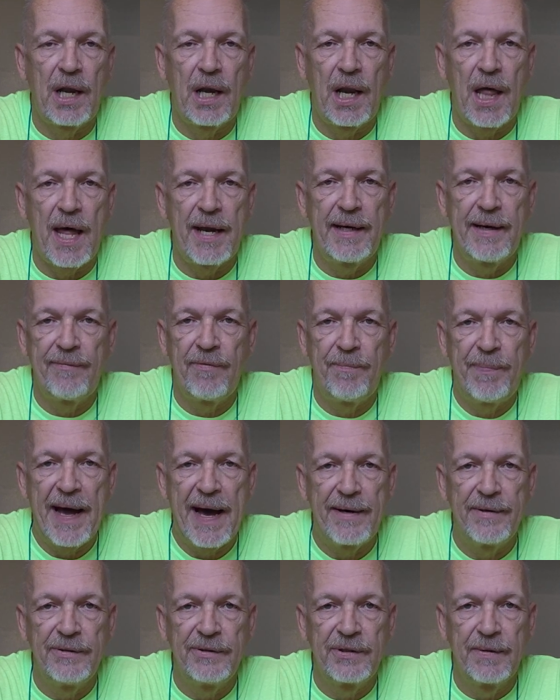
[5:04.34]
a lot of different
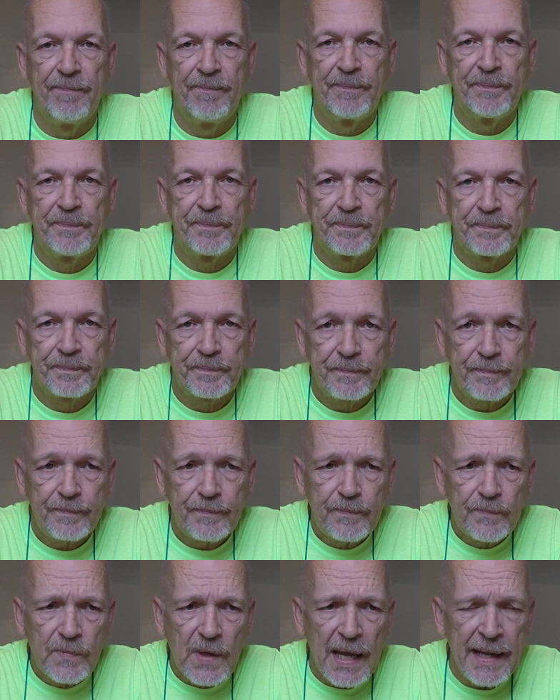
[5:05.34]
patterns.
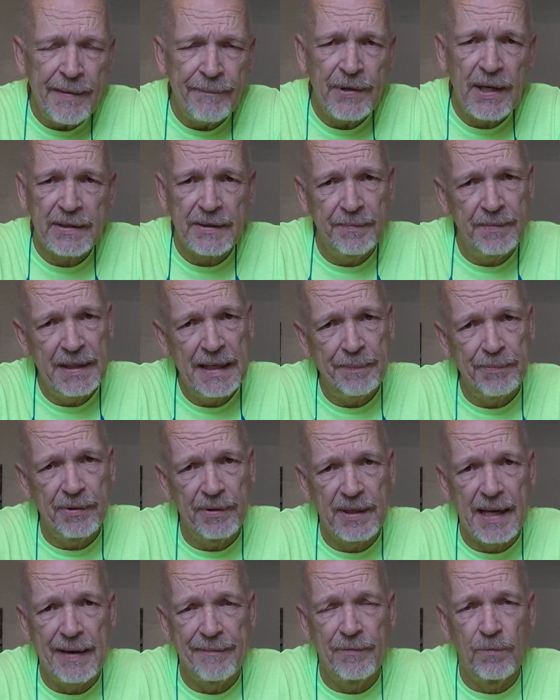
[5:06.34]
And they've got some deeper
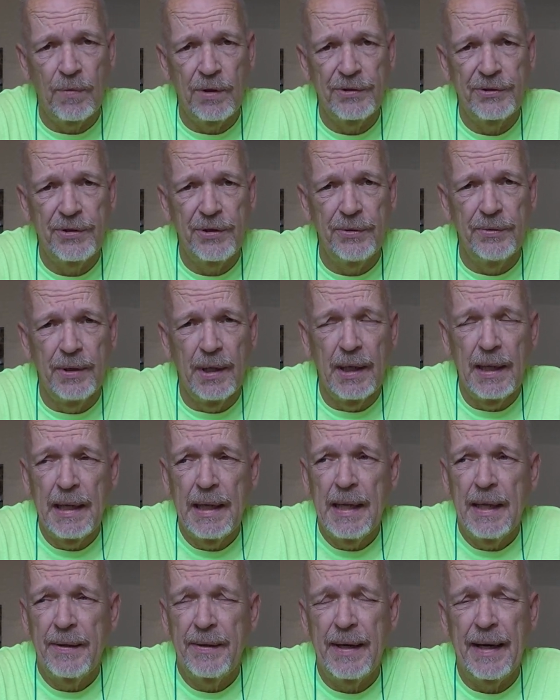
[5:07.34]
diving ones too
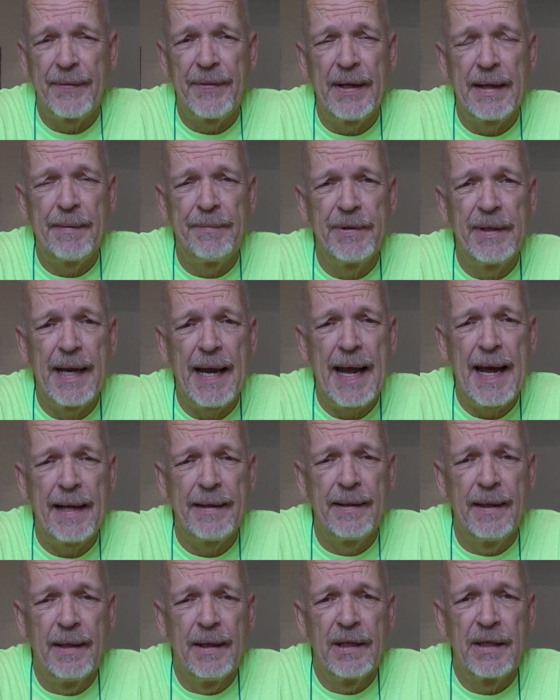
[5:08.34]
that I think I'm going to
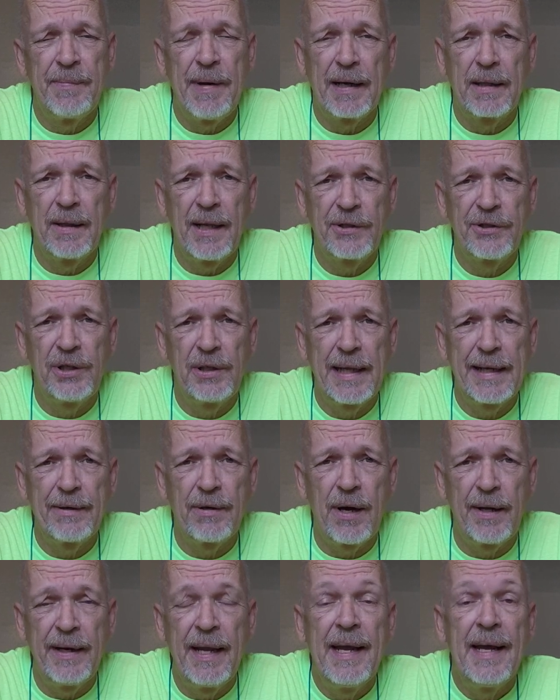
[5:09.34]
add to my collection later
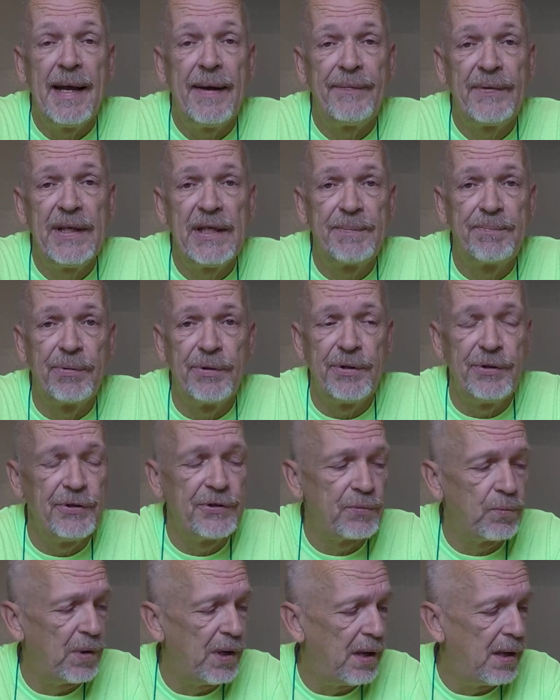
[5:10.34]
on if these
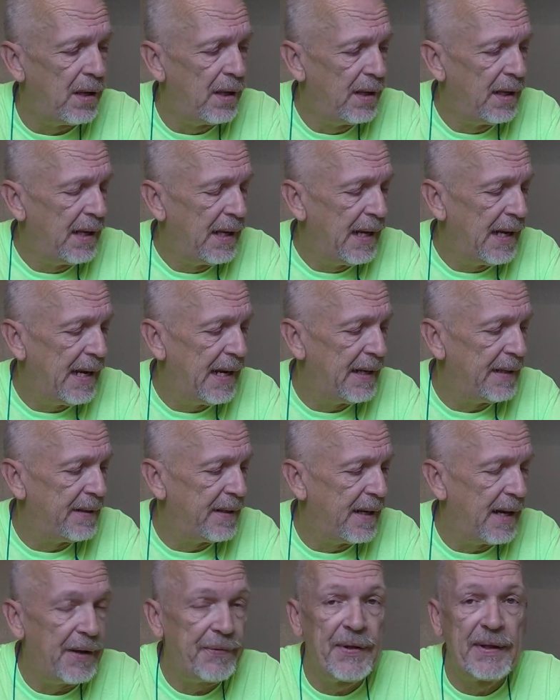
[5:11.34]
produce well. And
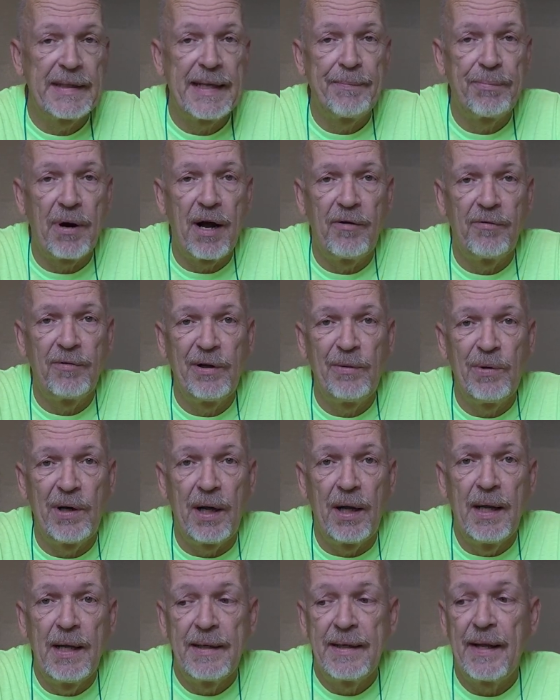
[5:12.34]
I think they probably
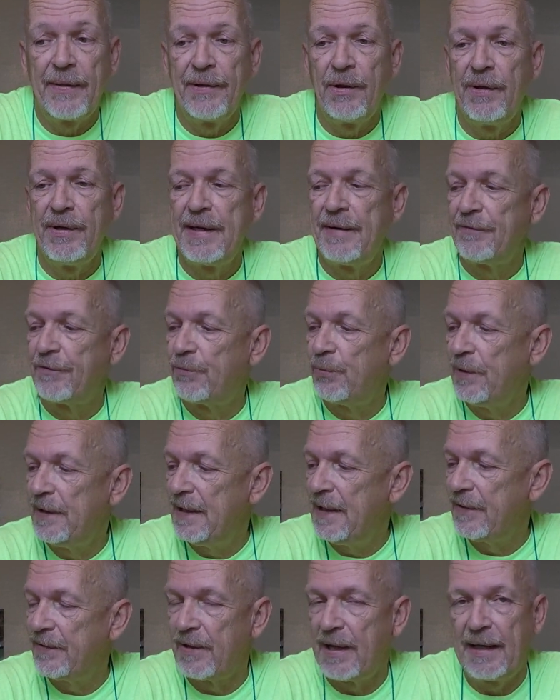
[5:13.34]
will. Now, the only difference between
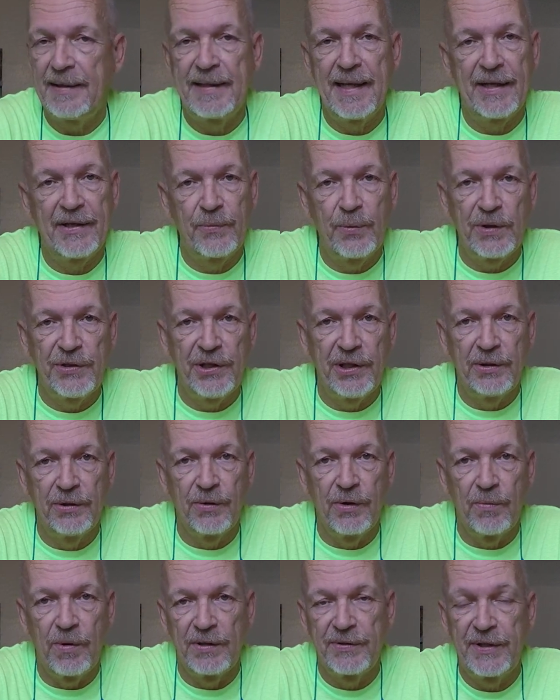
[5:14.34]
these and like that twitching
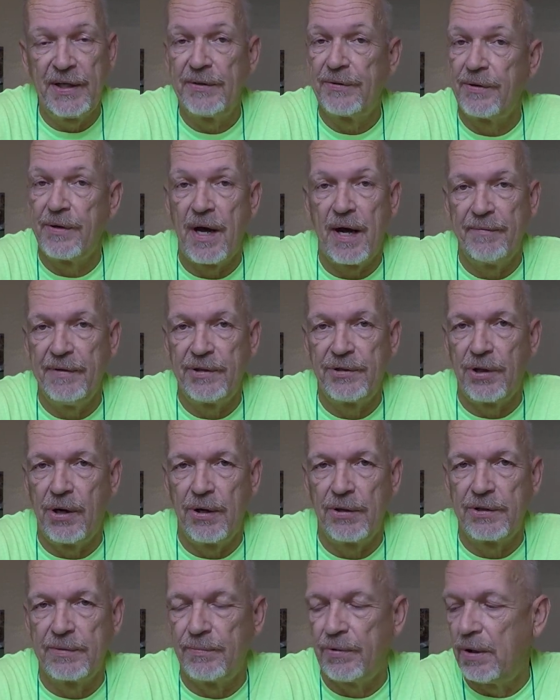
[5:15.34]
lure ones, these are not
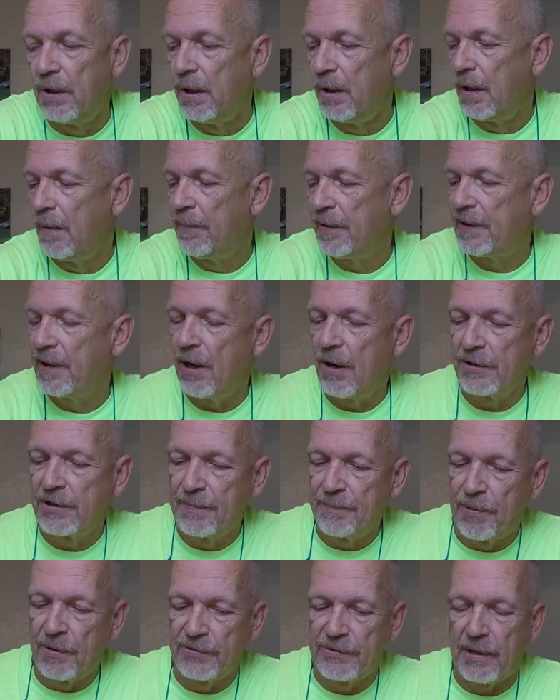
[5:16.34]
rechargeable, but they are
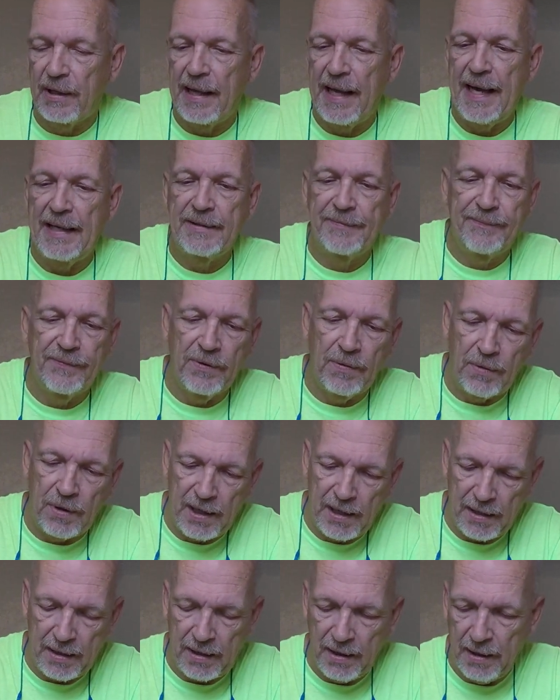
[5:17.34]
supposed to last for a
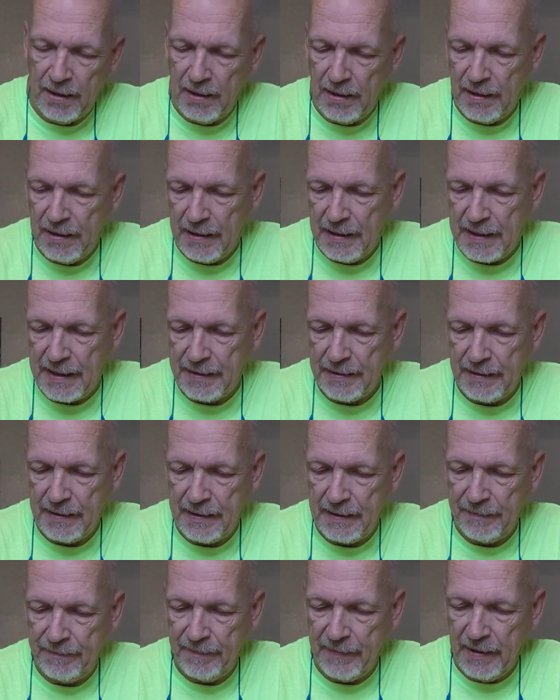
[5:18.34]
while.
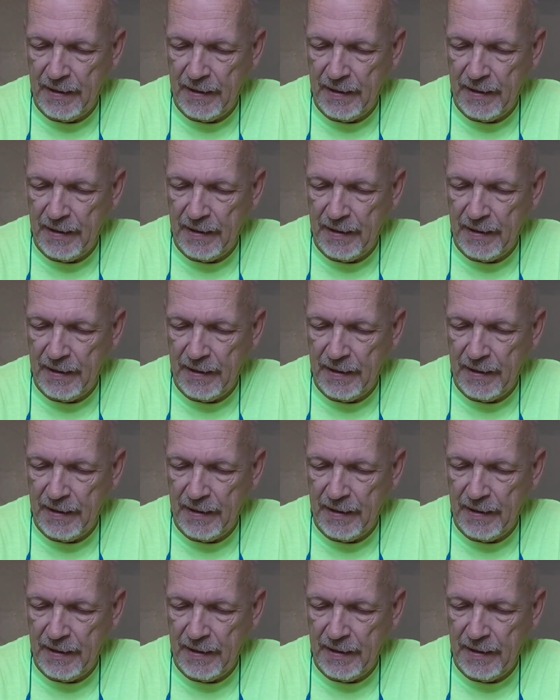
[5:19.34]
I'm